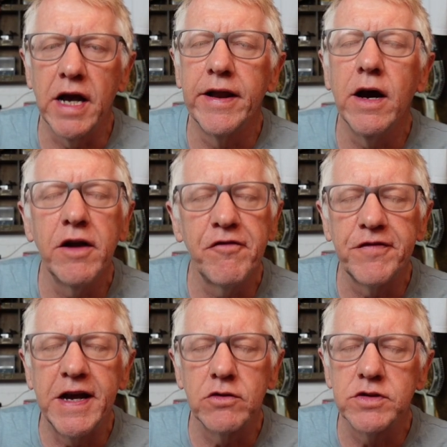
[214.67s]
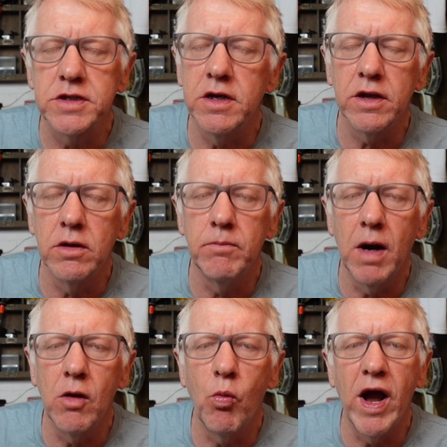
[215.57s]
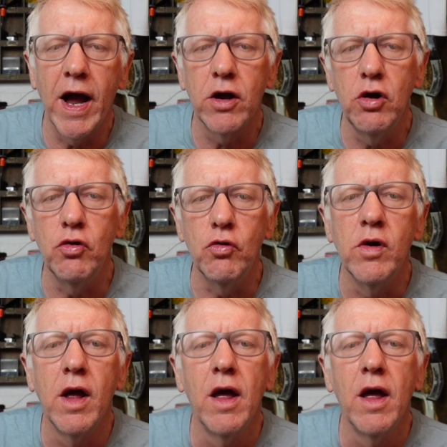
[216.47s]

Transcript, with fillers: And I've found, certainly on my Wahoo,